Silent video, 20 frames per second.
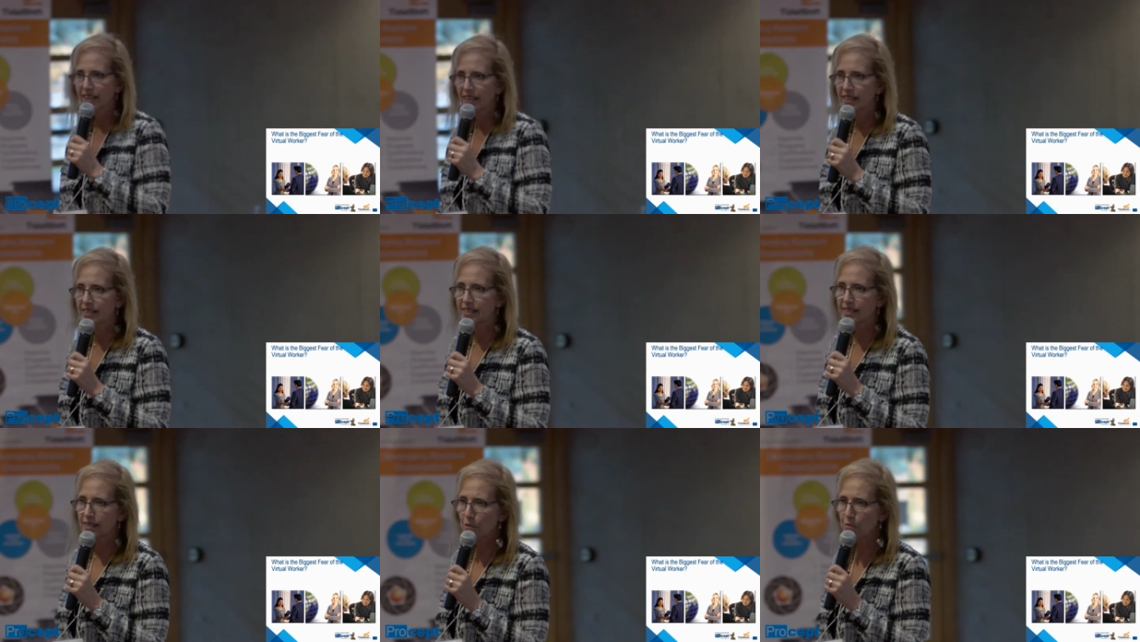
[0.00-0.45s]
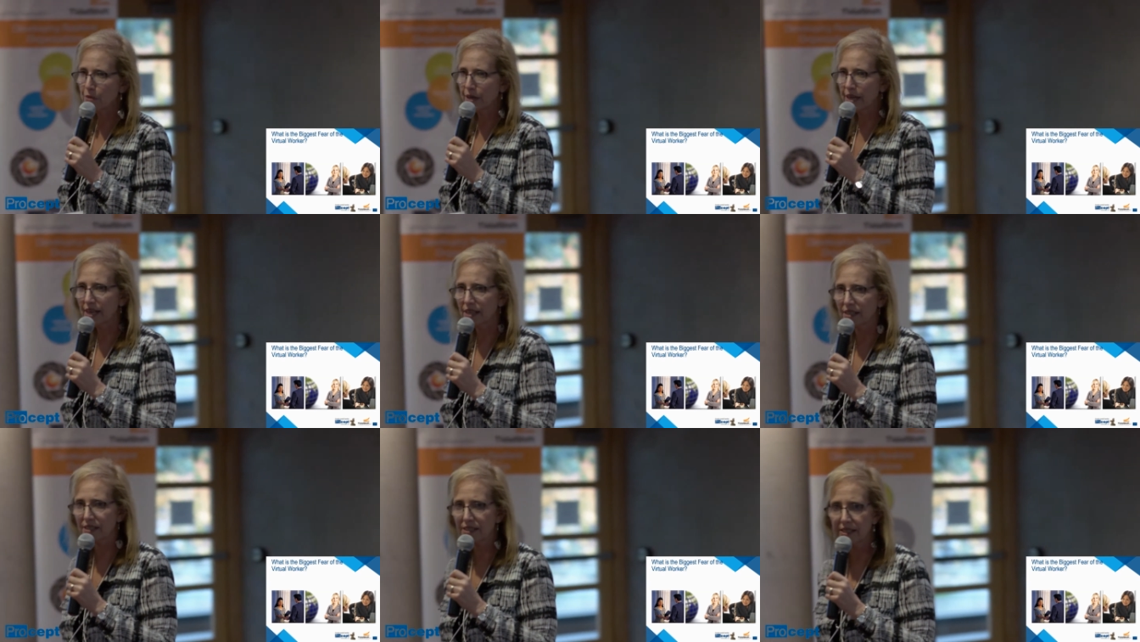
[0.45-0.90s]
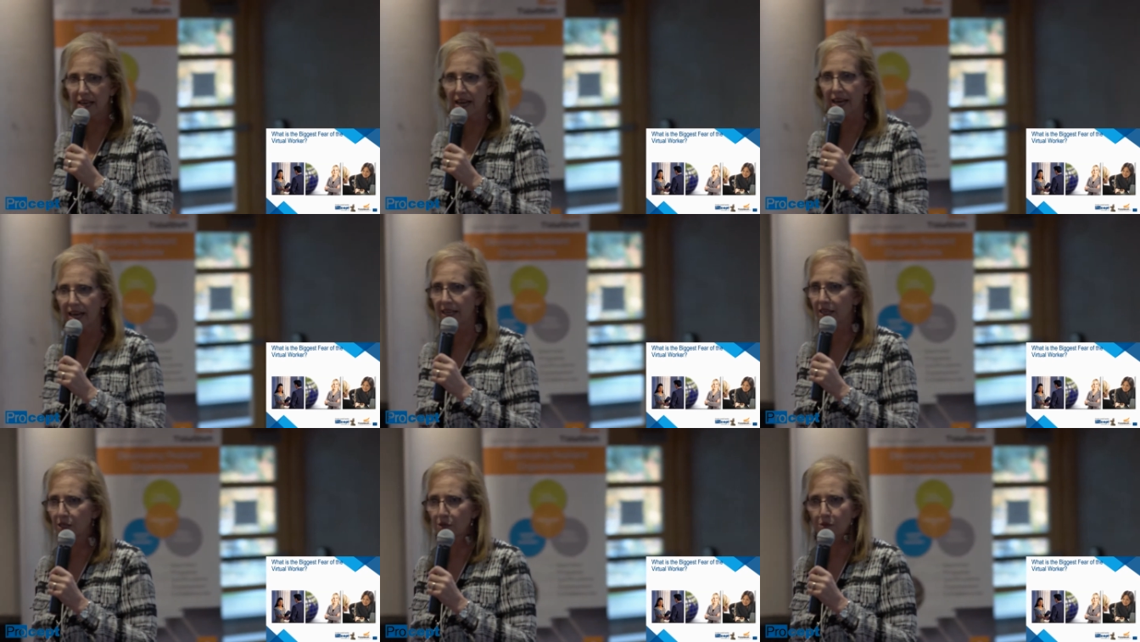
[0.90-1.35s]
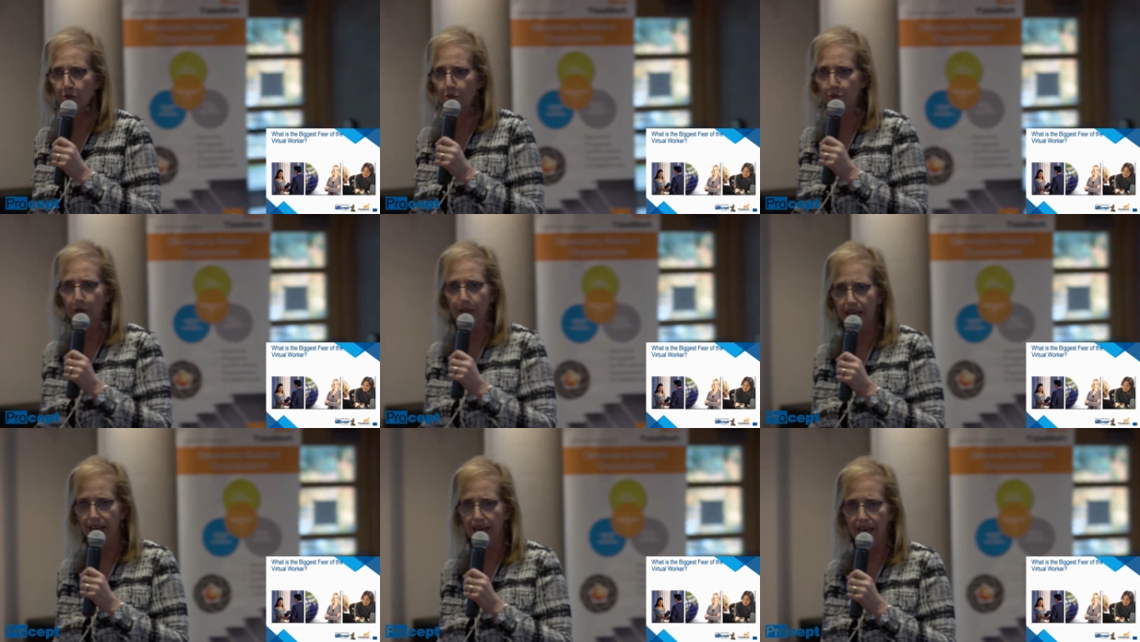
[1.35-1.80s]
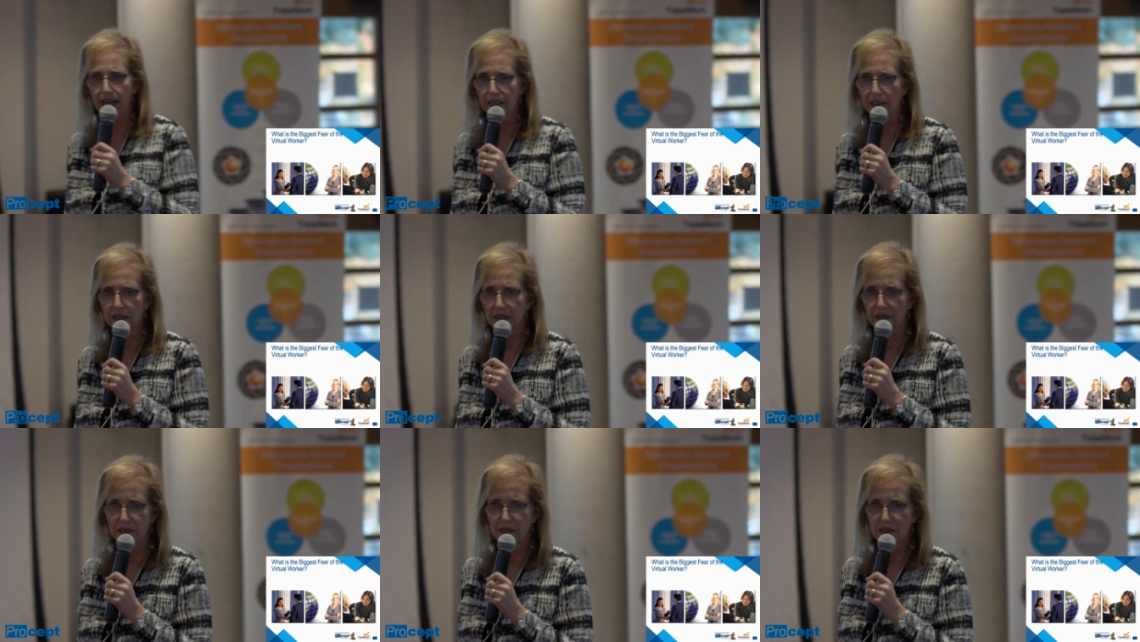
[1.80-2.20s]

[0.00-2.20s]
And somebody else saying is we can't.